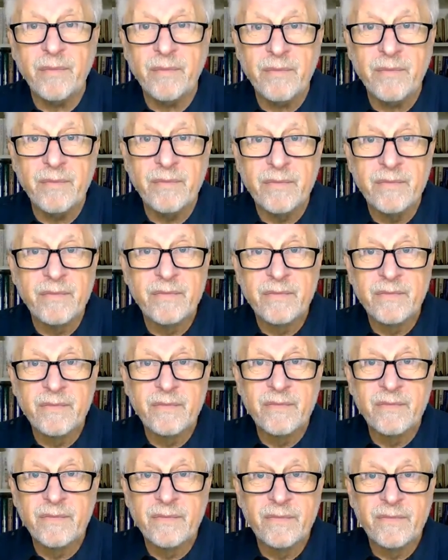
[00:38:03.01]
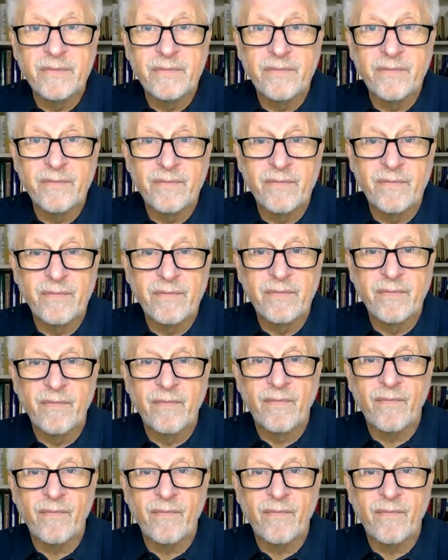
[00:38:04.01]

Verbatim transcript: healthy cells by burning